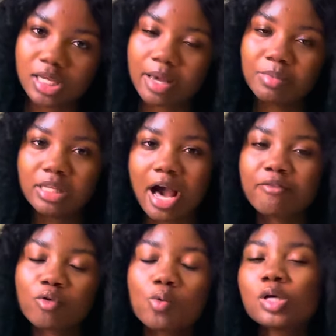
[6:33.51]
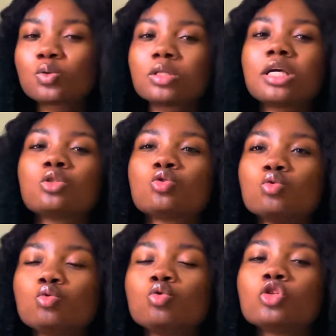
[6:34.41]
I mean, I've always wanted
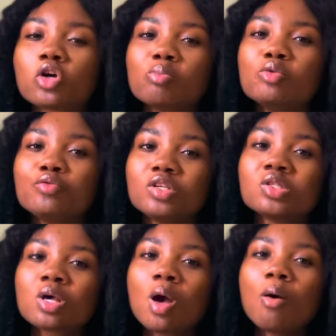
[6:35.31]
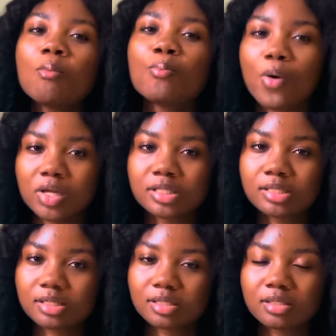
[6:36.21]
to do short movies, but
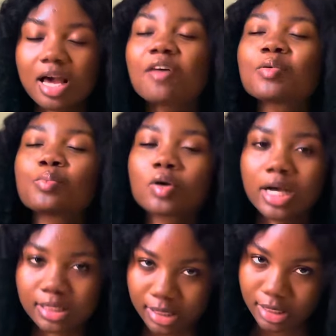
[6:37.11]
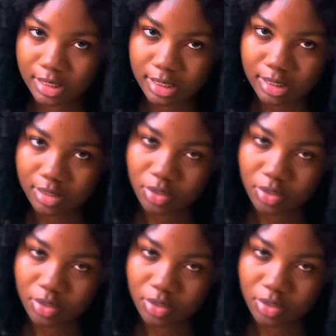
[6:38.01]
I've been procrastinating.